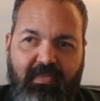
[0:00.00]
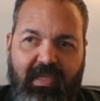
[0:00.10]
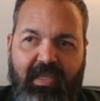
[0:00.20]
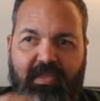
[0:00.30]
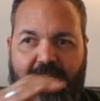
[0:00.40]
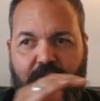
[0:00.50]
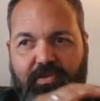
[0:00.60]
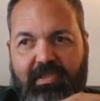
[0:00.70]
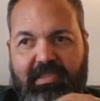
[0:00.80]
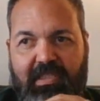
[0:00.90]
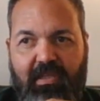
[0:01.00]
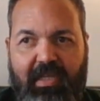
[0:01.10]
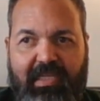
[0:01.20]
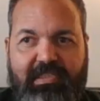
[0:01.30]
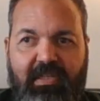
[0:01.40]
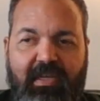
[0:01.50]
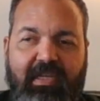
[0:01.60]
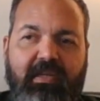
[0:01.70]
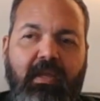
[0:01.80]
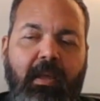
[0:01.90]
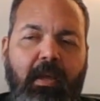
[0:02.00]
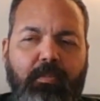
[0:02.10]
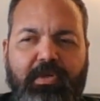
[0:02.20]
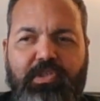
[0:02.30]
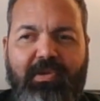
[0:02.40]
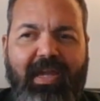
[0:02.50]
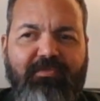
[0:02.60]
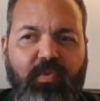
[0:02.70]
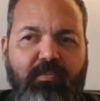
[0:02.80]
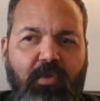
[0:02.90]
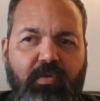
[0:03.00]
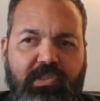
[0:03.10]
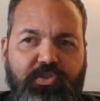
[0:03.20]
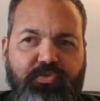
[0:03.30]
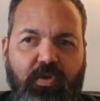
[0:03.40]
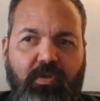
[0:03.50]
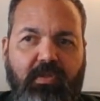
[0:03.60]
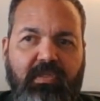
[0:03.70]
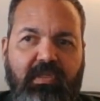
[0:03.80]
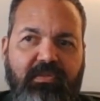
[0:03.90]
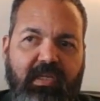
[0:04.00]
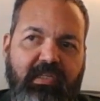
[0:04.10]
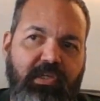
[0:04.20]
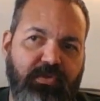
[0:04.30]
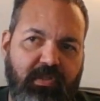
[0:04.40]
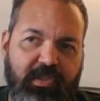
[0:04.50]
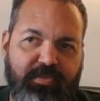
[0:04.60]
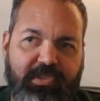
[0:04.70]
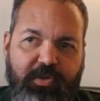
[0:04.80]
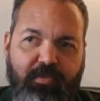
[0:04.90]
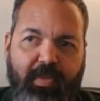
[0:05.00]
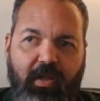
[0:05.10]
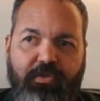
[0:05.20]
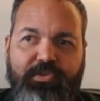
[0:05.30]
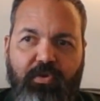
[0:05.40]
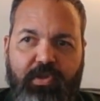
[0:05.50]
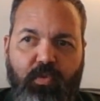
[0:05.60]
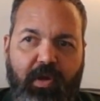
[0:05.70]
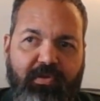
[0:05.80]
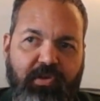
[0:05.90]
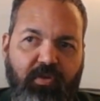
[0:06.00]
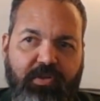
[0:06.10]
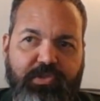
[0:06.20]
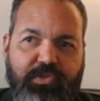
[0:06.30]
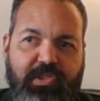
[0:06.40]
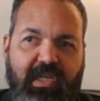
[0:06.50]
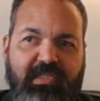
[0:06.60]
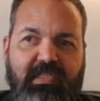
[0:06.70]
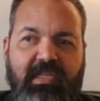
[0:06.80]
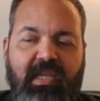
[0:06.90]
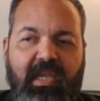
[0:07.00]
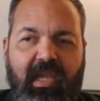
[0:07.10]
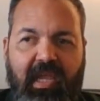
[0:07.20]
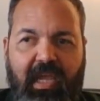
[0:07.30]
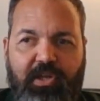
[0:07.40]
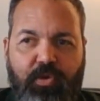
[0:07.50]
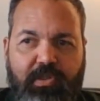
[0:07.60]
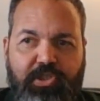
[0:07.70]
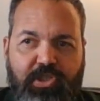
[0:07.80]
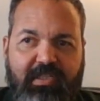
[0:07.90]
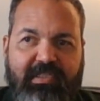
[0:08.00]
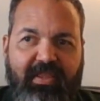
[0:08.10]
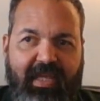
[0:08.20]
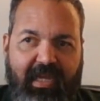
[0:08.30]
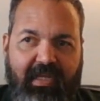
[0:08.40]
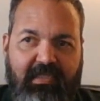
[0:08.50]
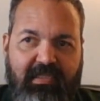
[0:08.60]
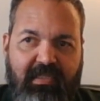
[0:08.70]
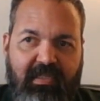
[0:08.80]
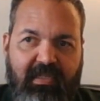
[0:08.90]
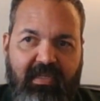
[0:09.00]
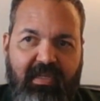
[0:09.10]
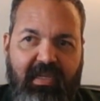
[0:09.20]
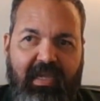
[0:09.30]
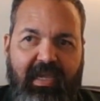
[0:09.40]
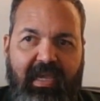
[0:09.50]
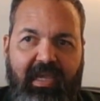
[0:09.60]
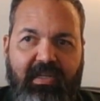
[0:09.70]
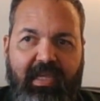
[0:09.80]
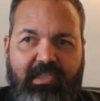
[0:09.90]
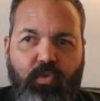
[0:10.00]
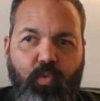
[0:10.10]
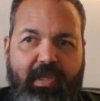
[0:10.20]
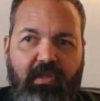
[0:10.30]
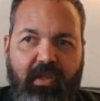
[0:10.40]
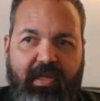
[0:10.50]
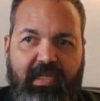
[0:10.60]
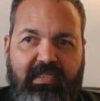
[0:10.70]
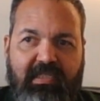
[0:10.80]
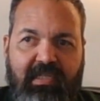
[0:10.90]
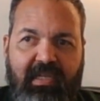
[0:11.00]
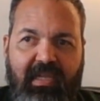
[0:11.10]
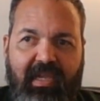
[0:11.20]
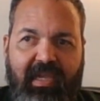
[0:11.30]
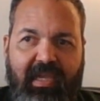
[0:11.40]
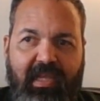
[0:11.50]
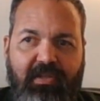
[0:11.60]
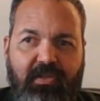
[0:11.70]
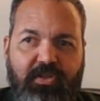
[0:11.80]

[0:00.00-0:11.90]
and then I couldn't see the last line. But you have a remote control that either clips to your belt or you wear it across your chest, and you adjust that, and it has a wheel on it, and